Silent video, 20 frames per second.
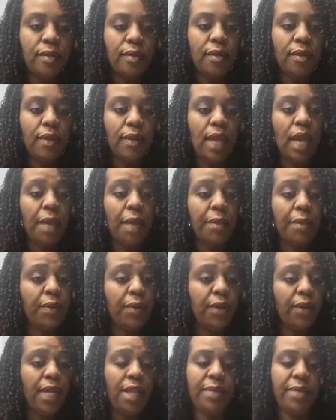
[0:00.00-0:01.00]
It will
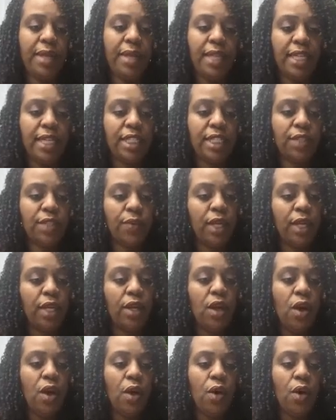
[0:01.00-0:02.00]
either be this one
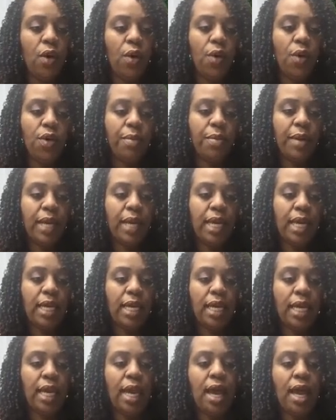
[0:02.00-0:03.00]
or the
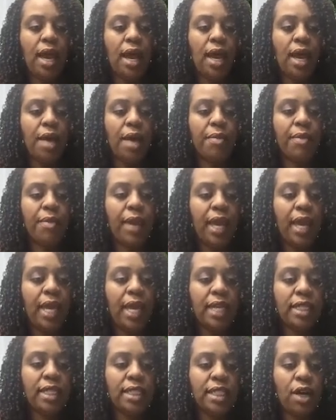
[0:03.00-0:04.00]
pink.
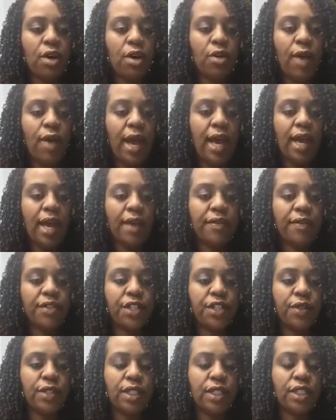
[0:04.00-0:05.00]
And so I've
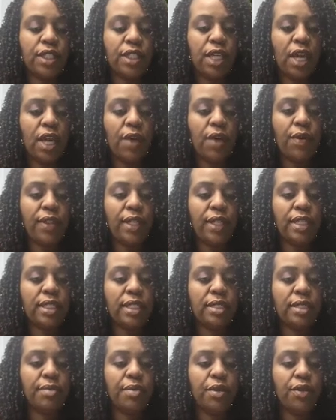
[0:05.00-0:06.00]
chosen to go with
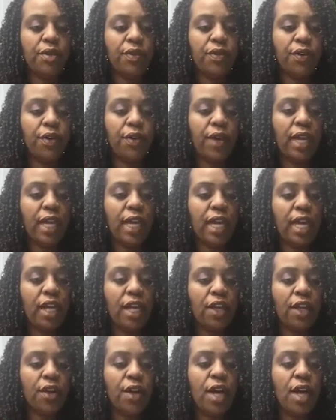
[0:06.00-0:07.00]
this beautiful green
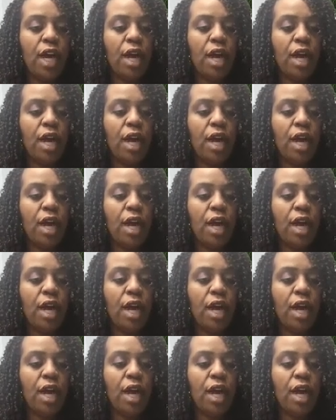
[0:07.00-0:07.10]
color.